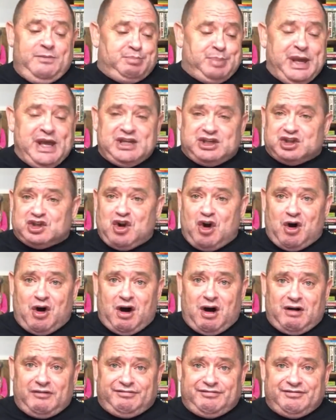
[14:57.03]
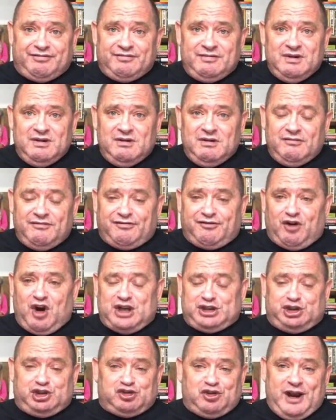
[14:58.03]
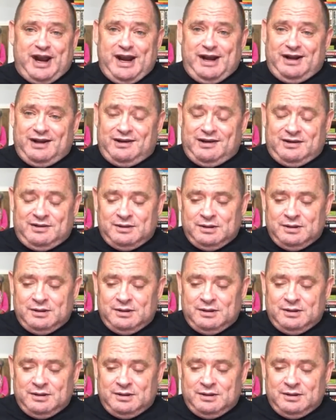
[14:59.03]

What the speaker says: pissed off, frustrated,